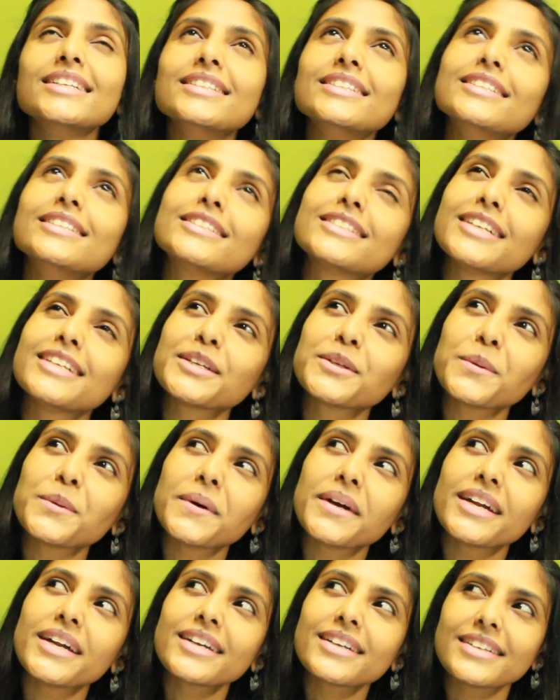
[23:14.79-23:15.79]
Listening to
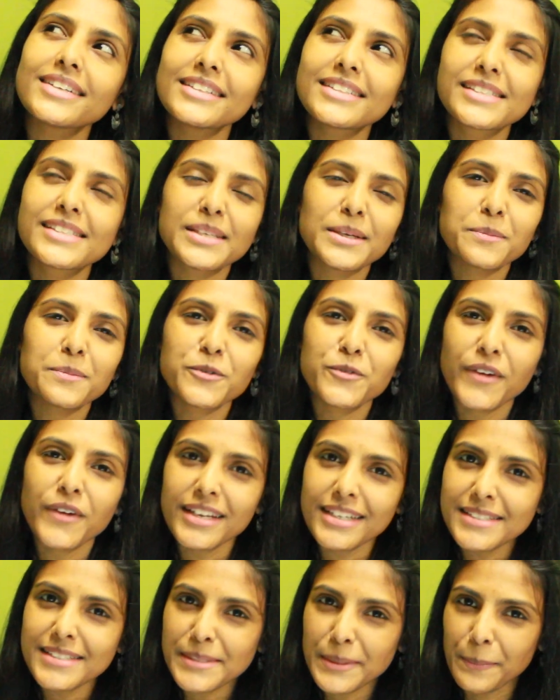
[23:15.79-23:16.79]
it, it seems
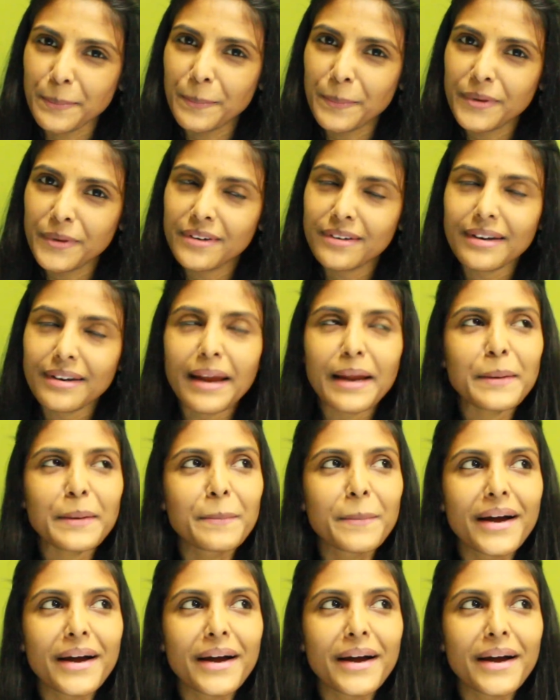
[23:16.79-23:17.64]
very simple, right?